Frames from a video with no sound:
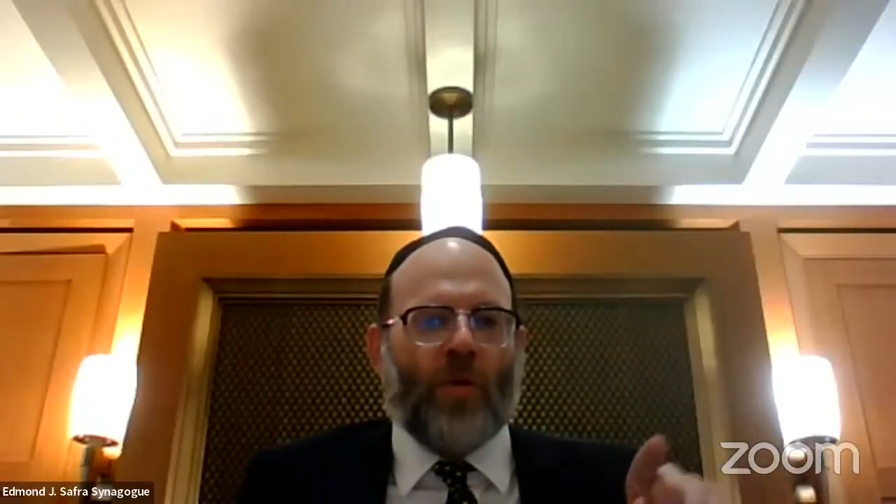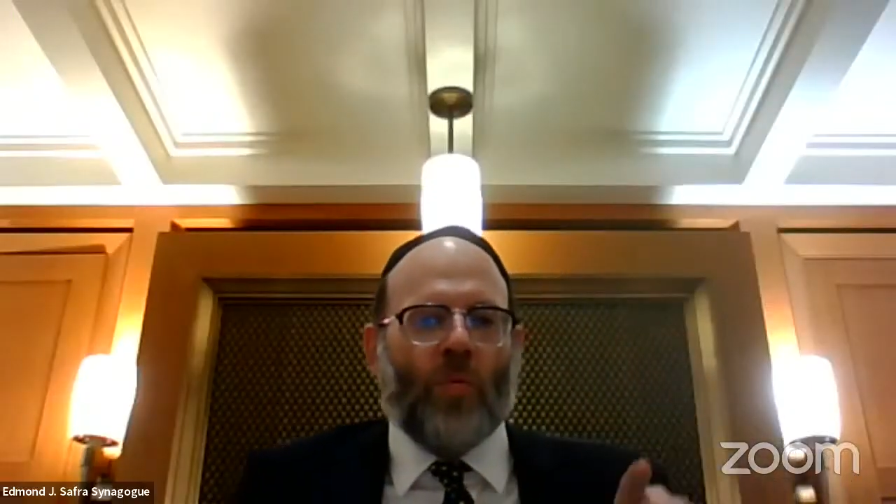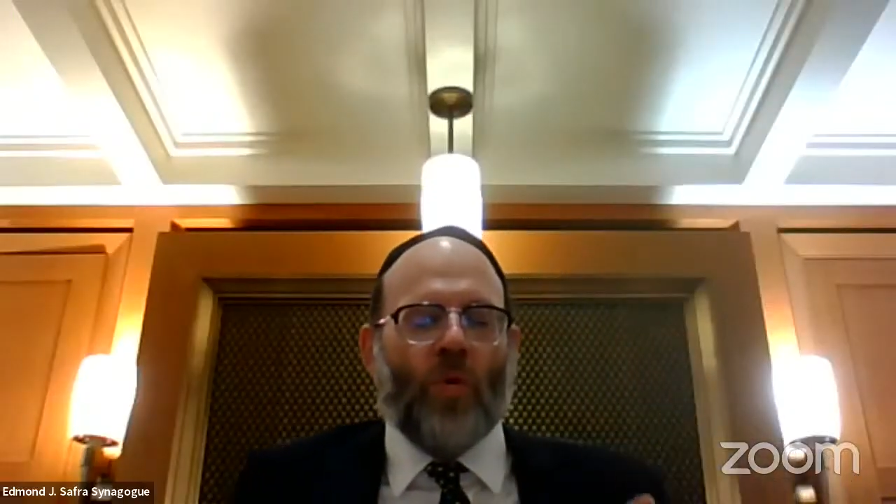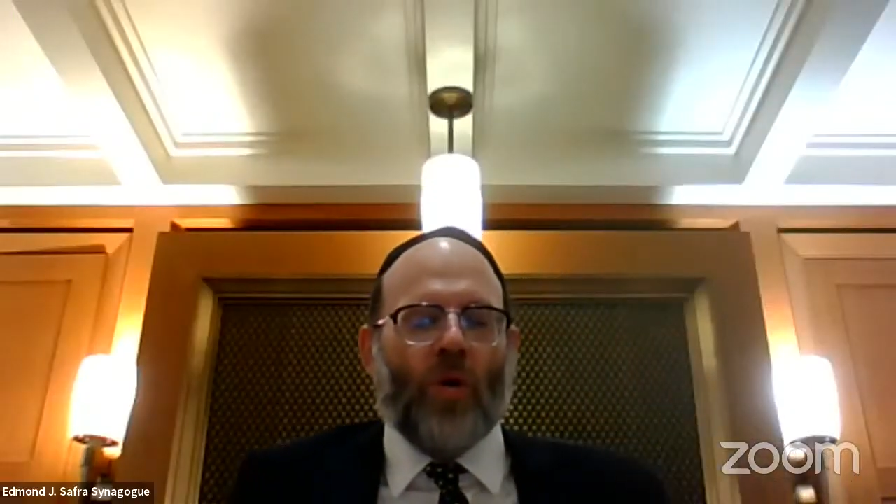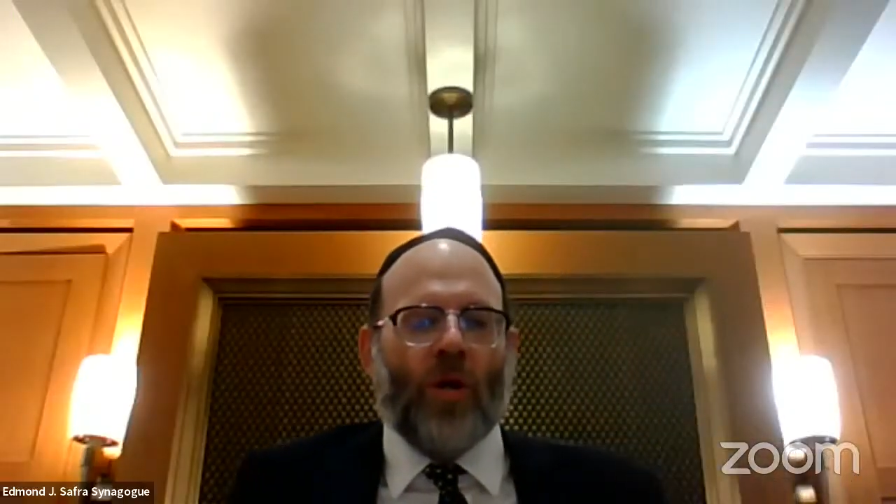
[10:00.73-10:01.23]
a
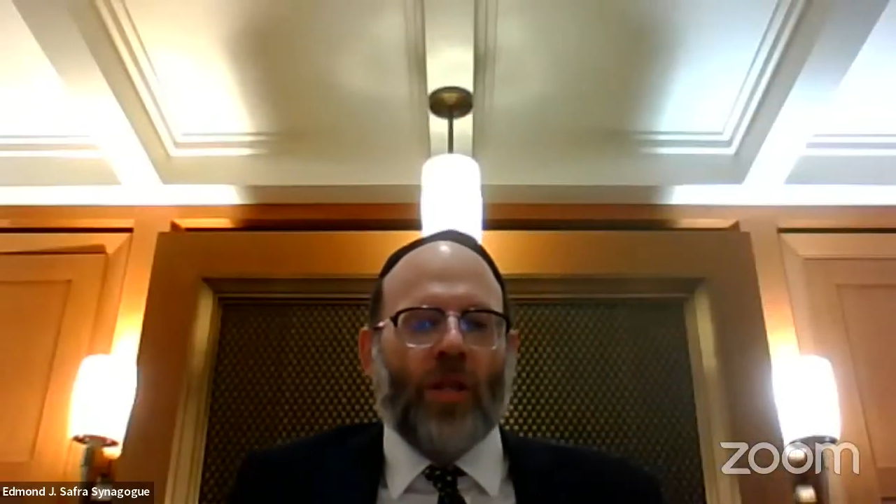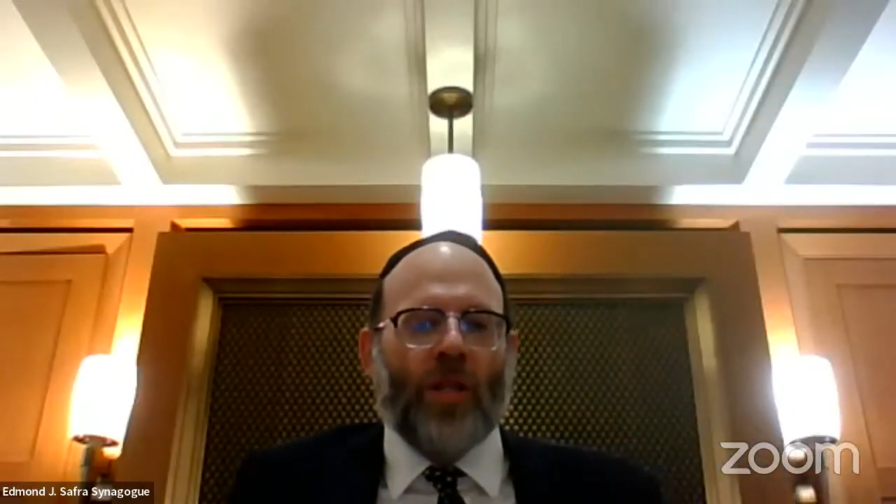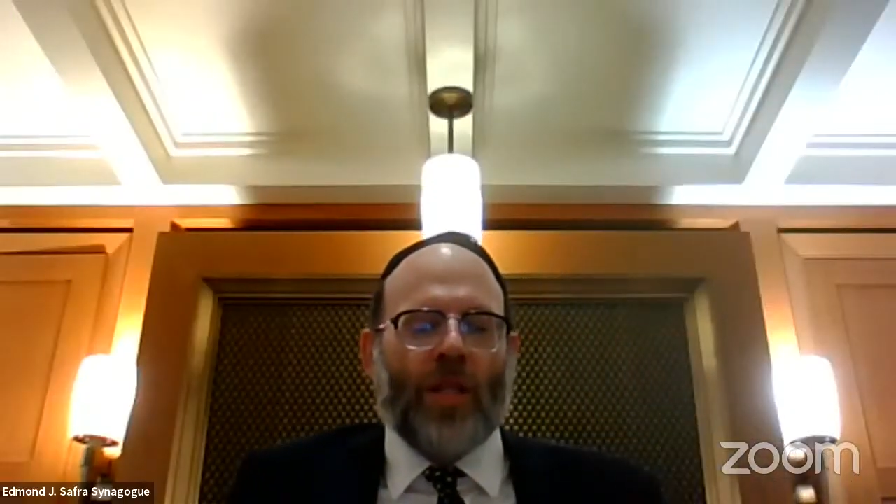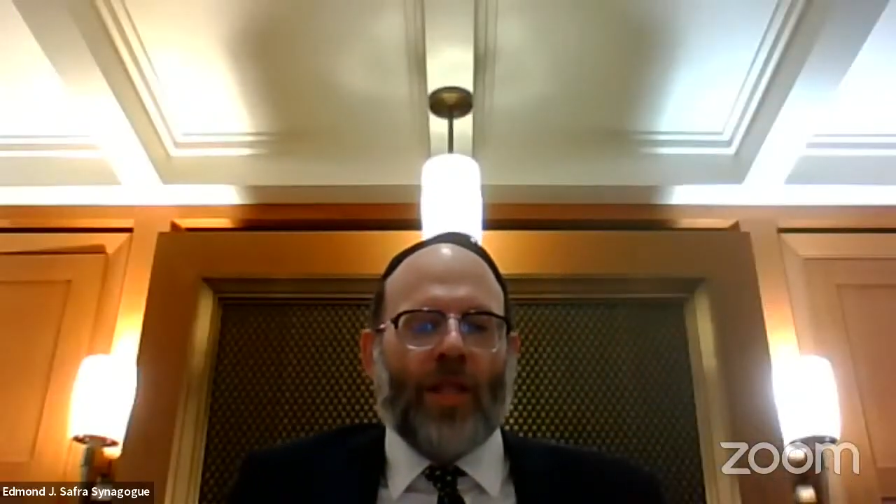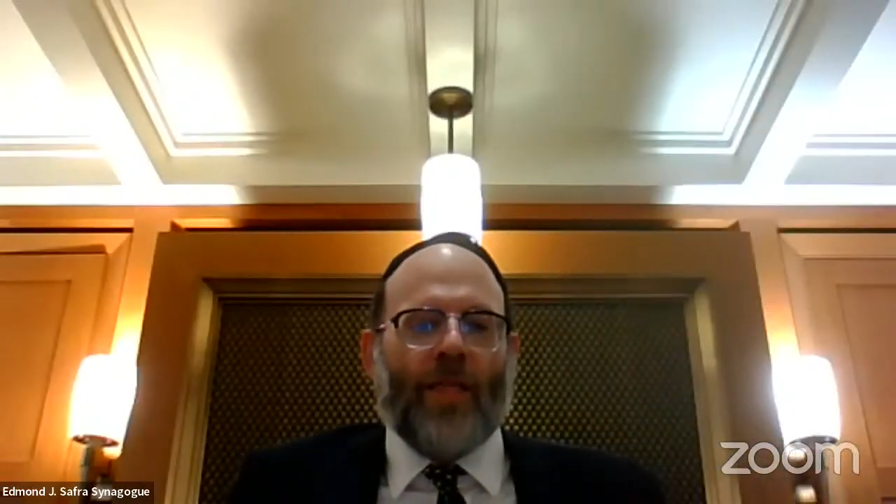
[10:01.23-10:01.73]

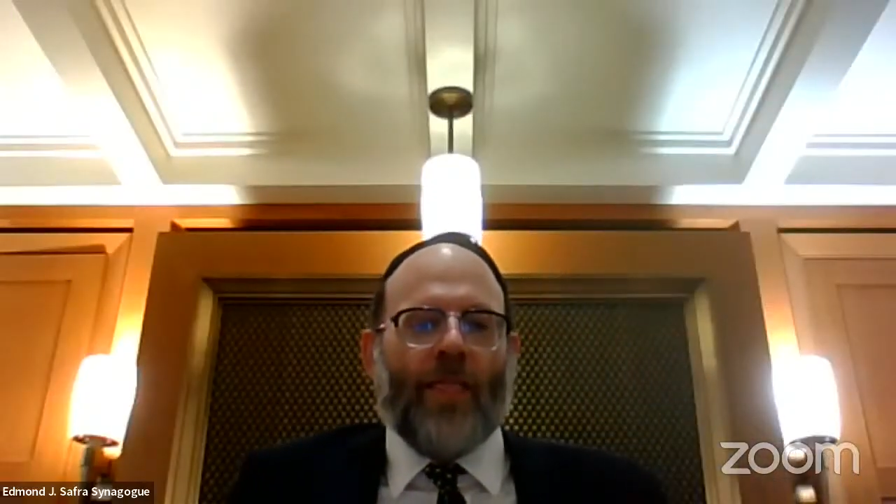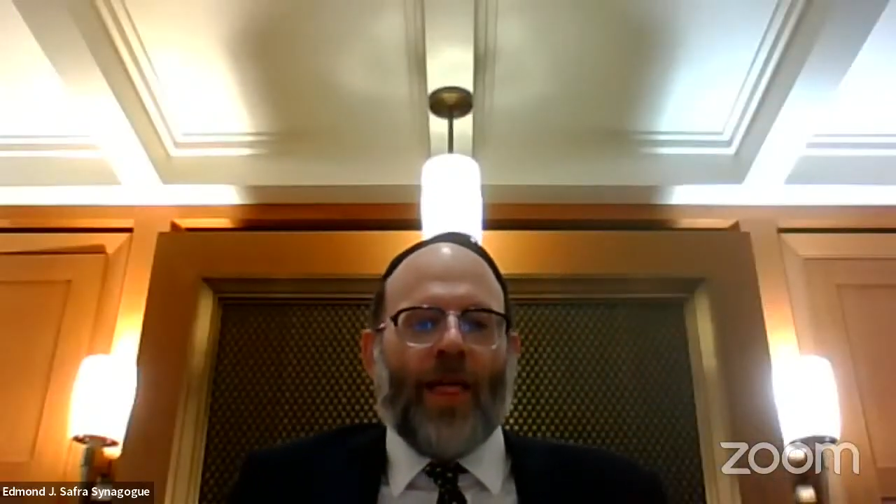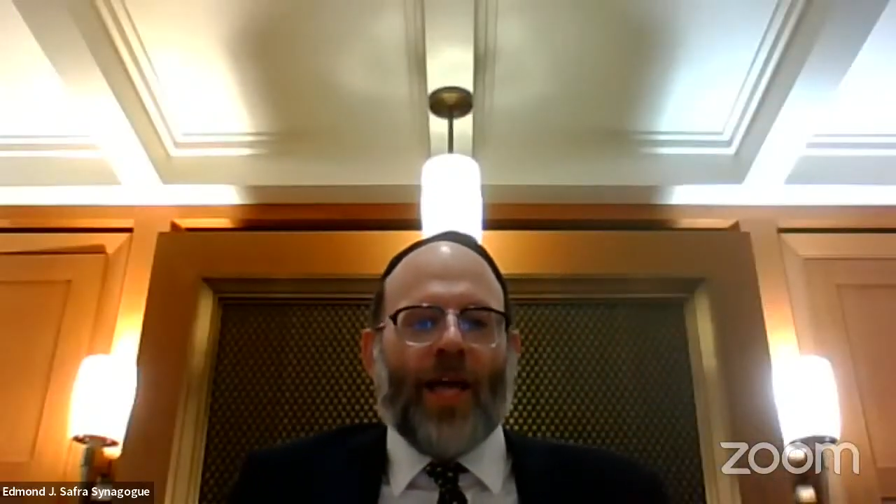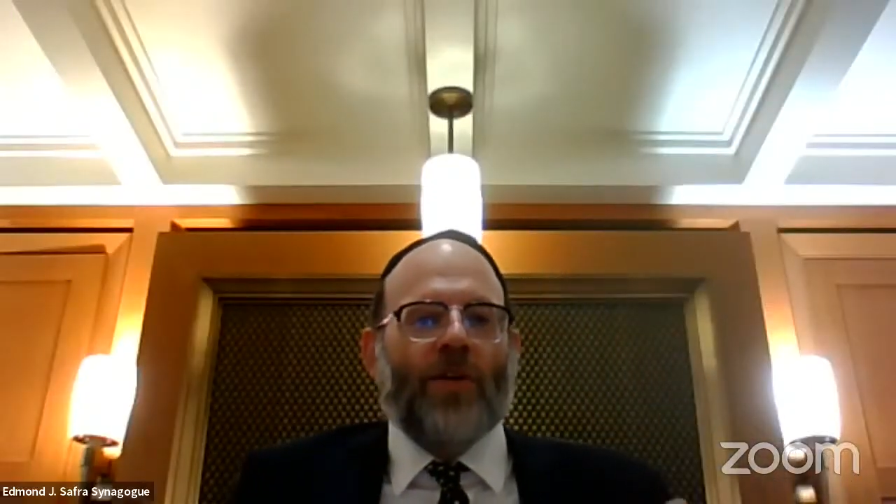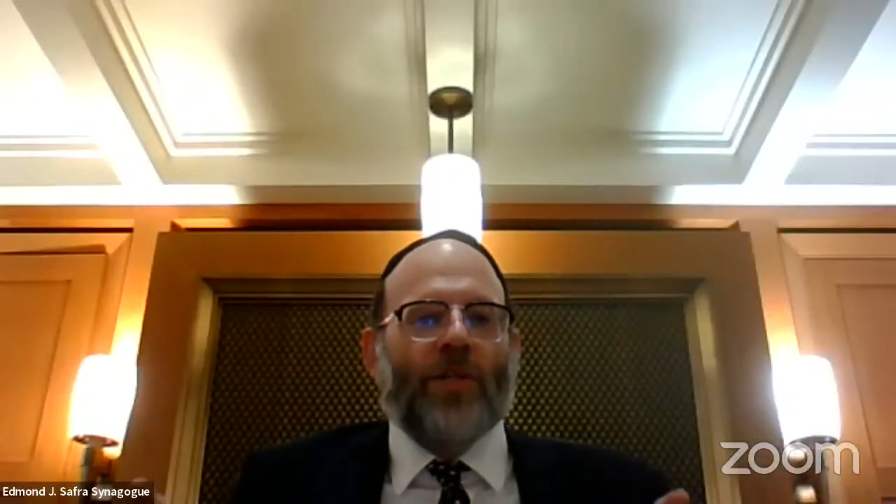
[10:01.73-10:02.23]
wall.
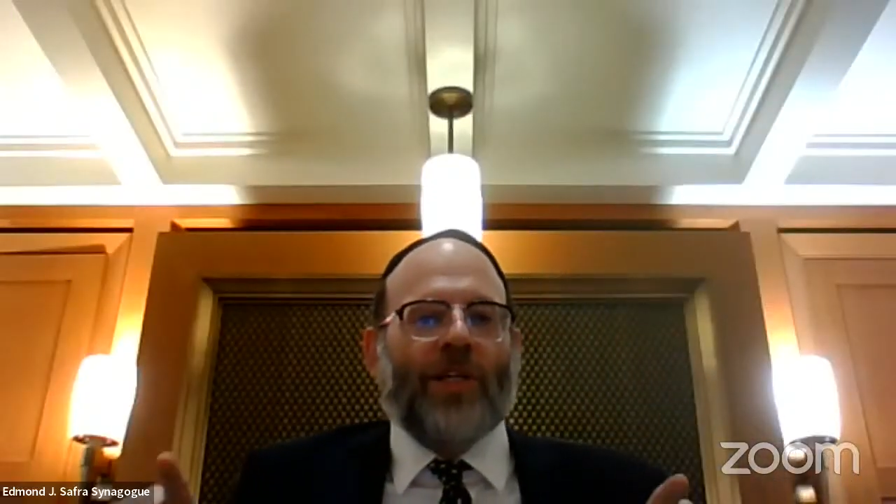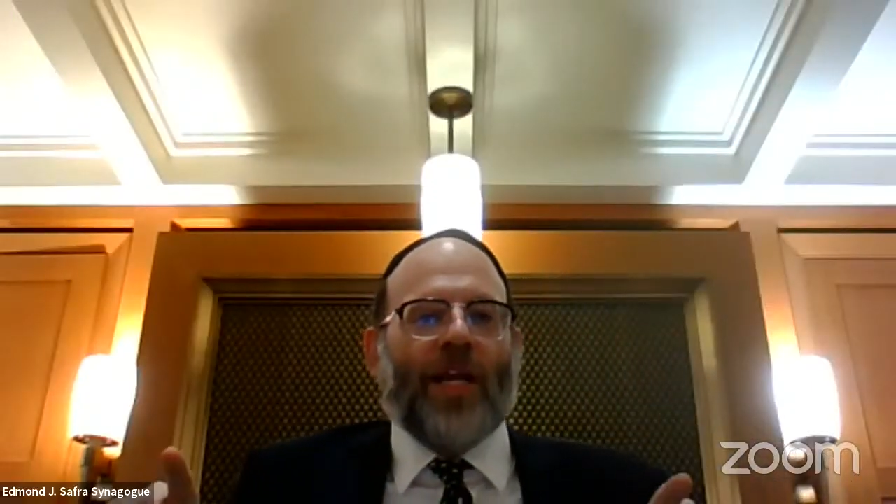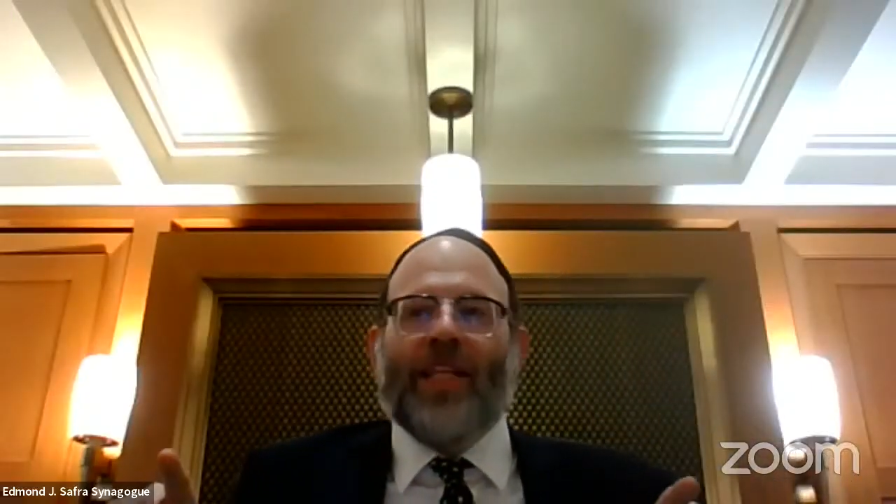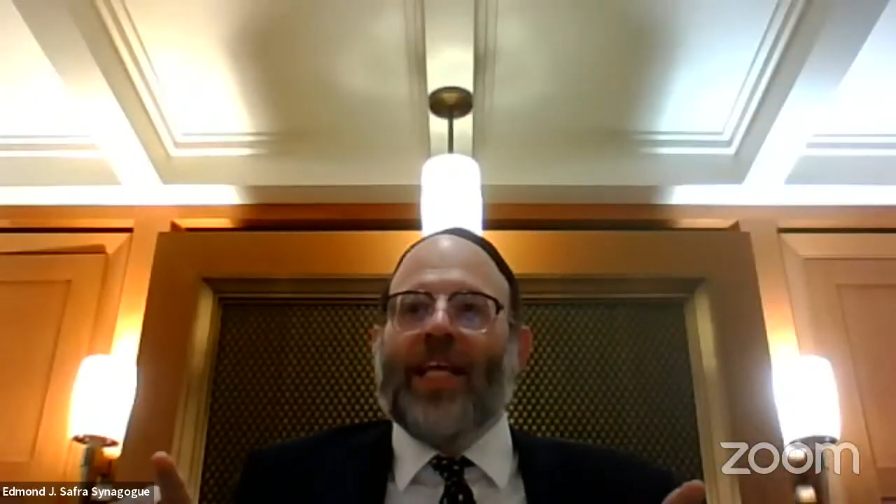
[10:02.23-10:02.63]
And you so